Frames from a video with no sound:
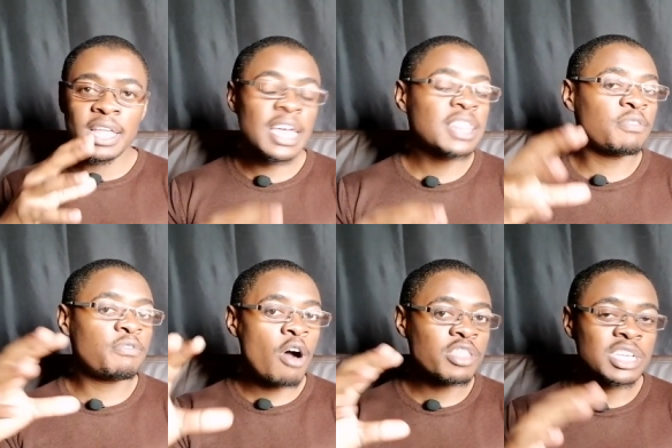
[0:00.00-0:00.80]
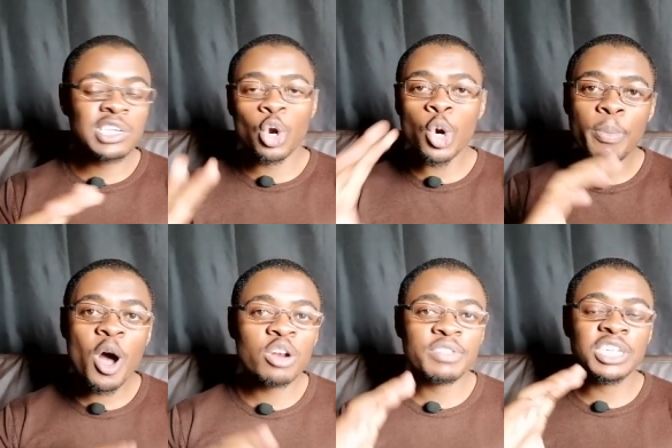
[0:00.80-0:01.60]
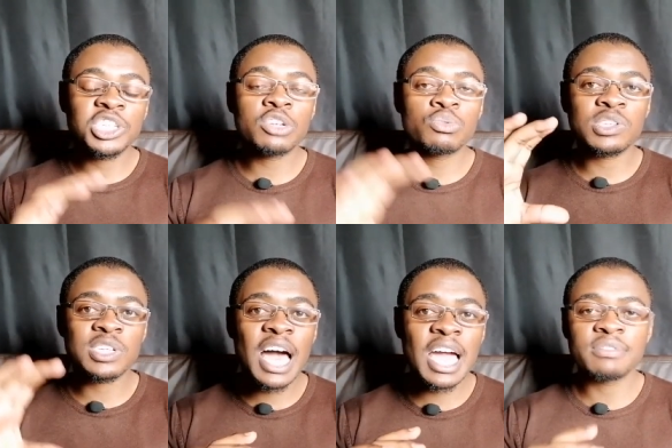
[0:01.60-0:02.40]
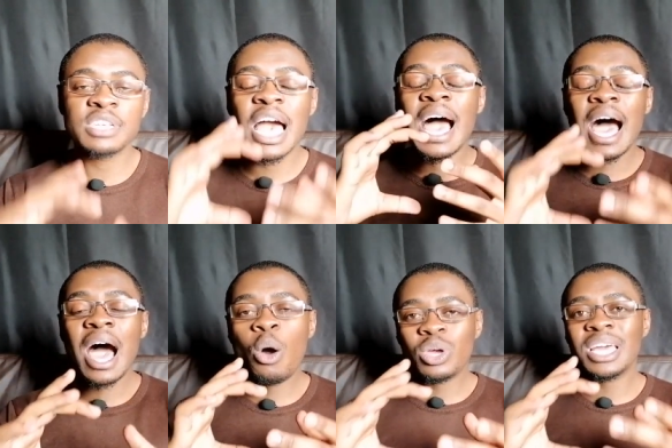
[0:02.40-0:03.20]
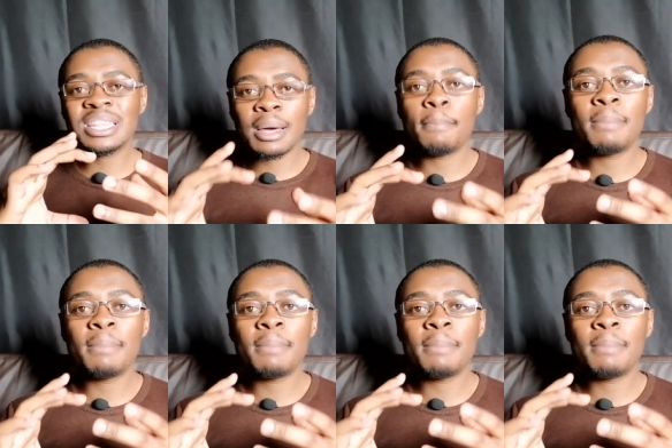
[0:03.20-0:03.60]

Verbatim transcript: that the fathers are not part of their children's lives, how can the